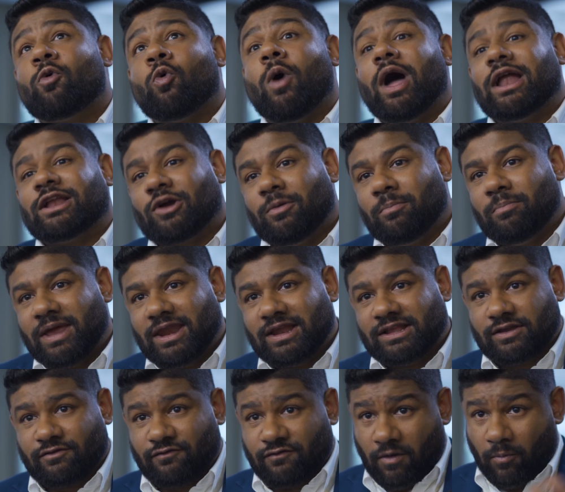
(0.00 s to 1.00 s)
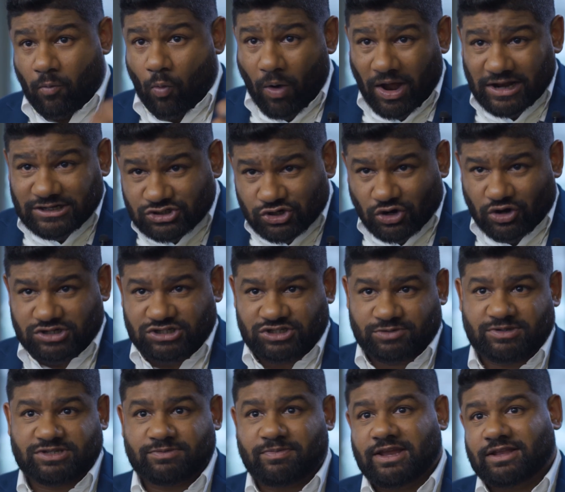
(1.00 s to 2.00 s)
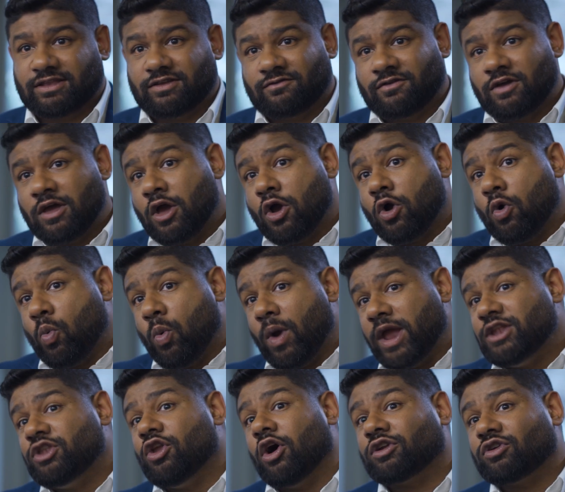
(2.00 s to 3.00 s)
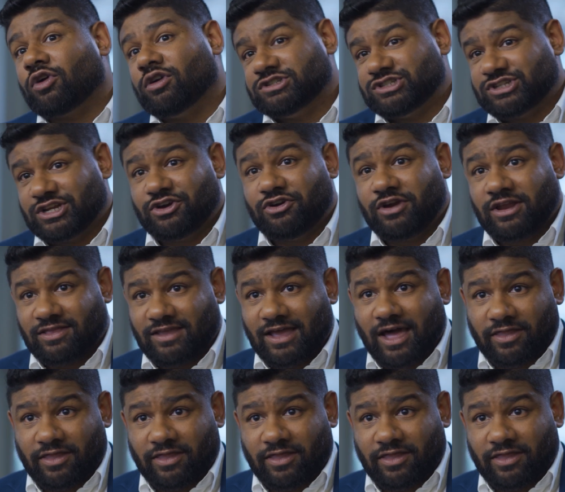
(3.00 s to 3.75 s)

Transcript: quite competitive from one charge's perspective when not considering the